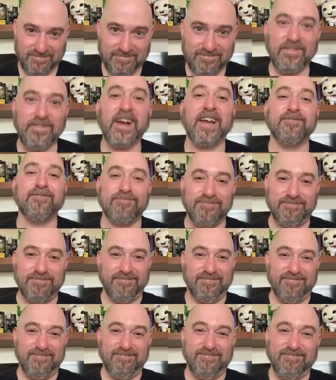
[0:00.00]
Right.
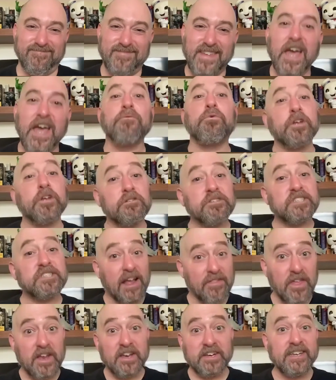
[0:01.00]
Were you sad
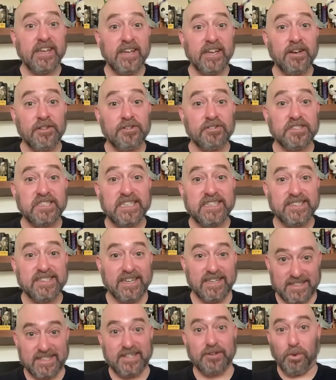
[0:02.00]
that it didn't get another season?
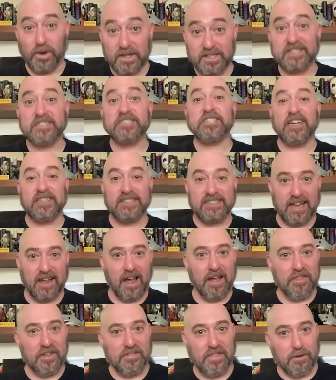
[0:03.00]
Because there was the chance,
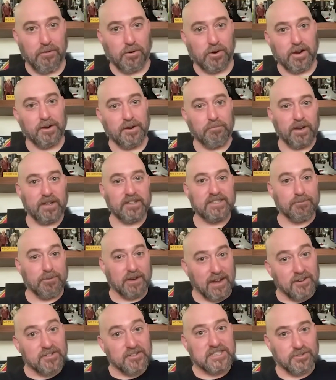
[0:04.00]
I think they were going to bring in someone
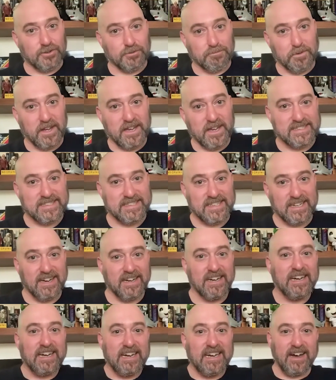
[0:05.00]
else to replace Murtaugh,
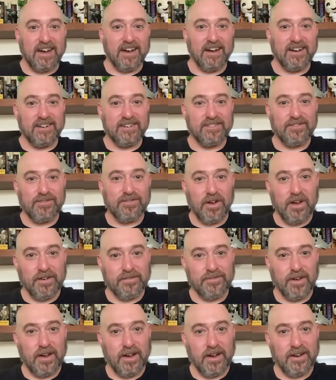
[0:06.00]

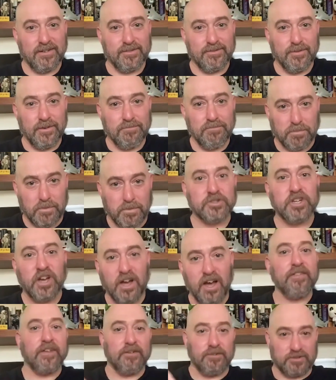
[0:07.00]

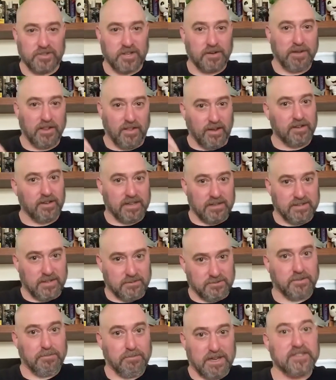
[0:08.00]
and there was going to be
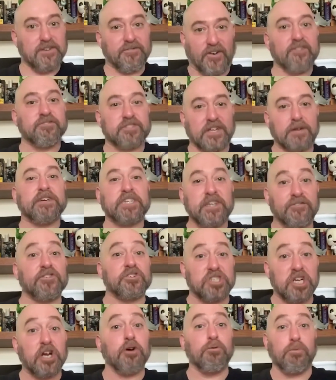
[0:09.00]
a different
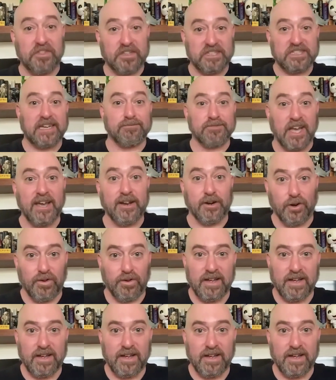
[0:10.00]
show with the same title.